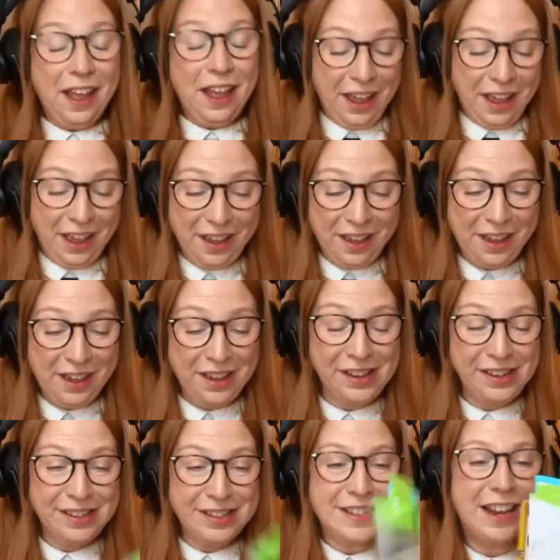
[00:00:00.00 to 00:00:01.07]

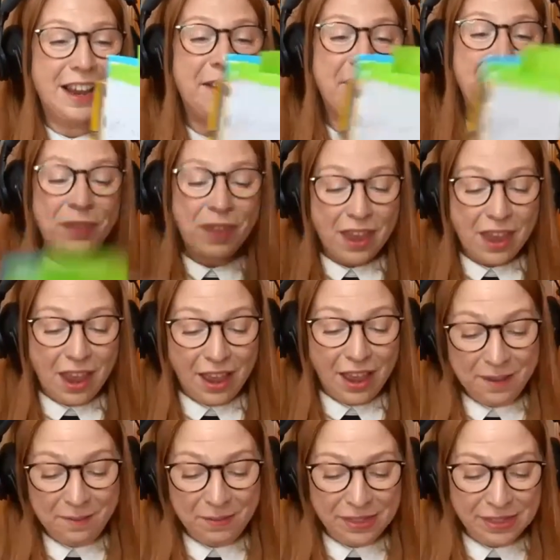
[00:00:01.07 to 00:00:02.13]
Oh dear.
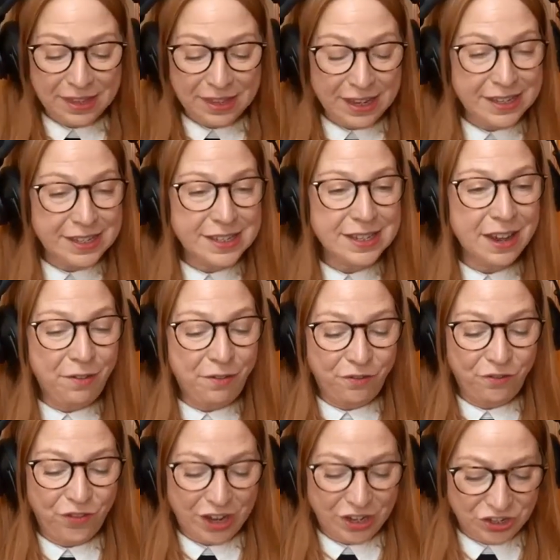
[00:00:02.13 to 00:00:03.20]
There's a
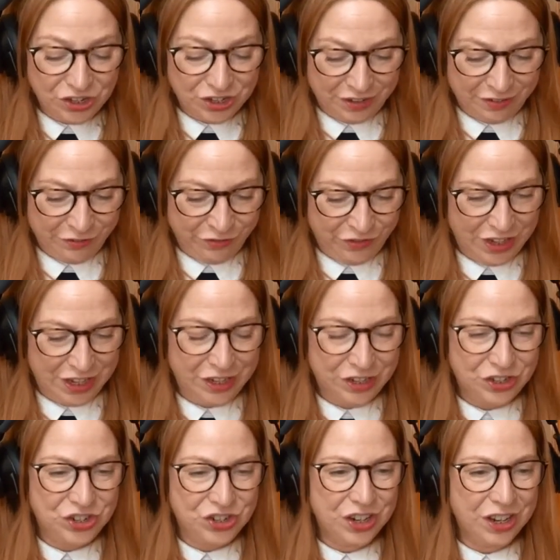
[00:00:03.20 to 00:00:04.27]
fashion
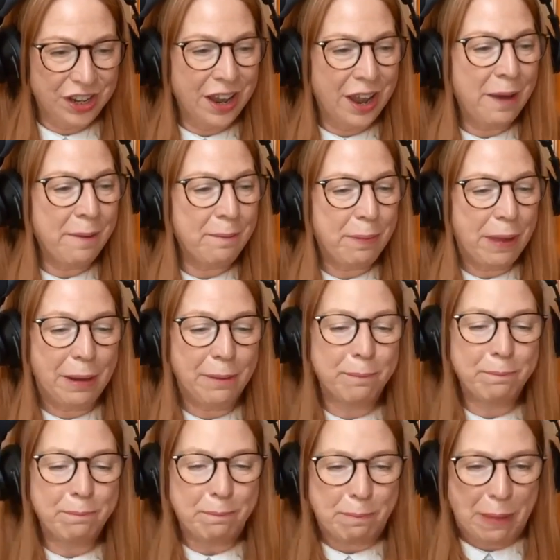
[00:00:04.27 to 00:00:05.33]
feature about
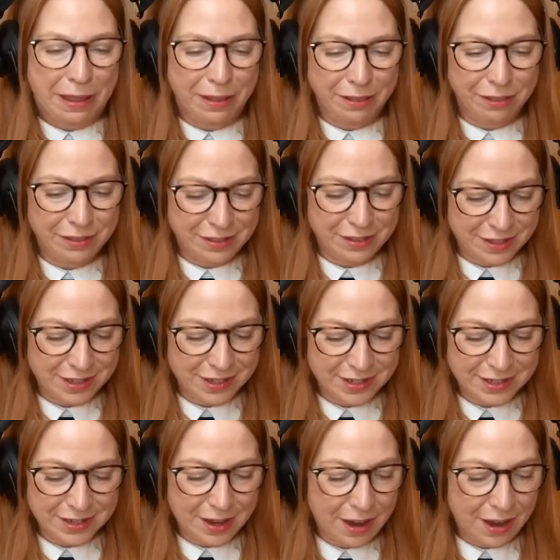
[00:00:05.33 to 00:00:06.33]
belts.